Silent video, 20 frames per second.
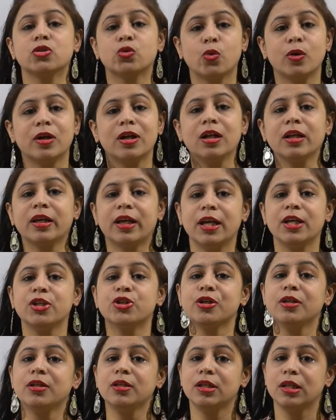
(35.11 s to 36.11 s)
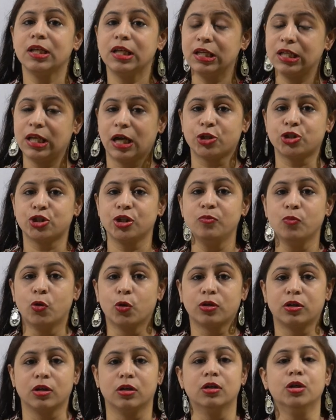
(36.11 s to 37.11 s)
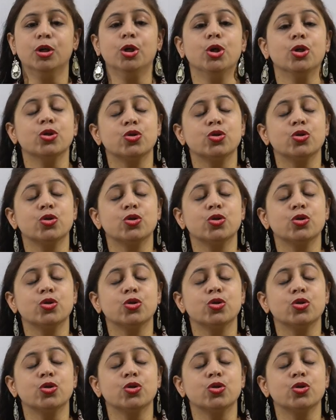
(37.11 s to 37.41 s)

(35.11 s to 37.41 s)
squirrel cage induction motor.